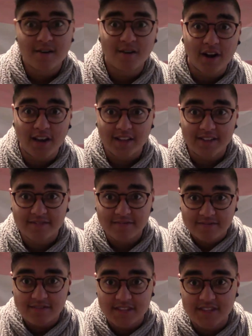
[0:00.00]
Right,
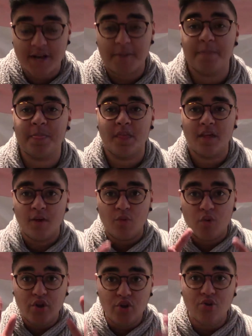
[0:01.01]
listen up.
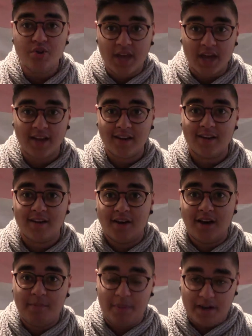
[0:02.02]
When you get
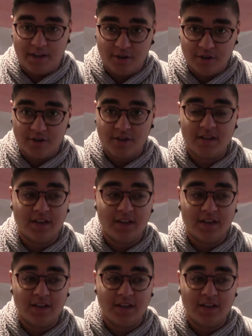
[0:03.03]
a binder,